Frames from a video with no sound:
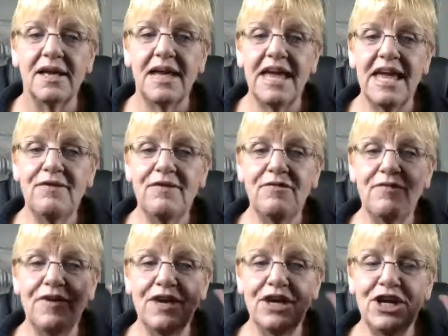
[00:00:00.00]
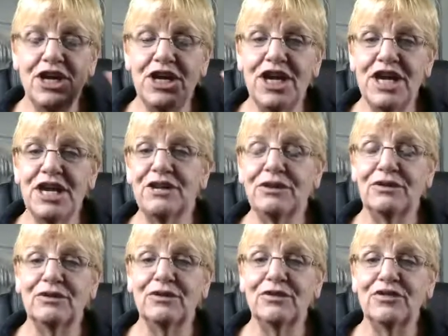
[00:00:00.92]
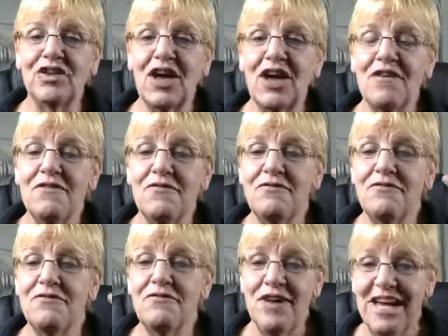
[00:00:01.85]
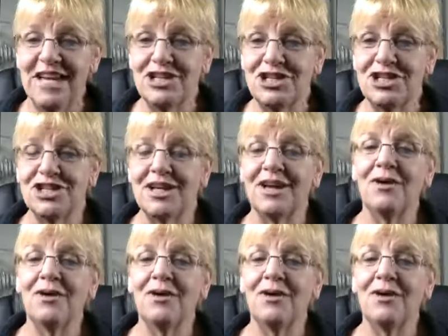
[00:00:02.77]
if it kills fish,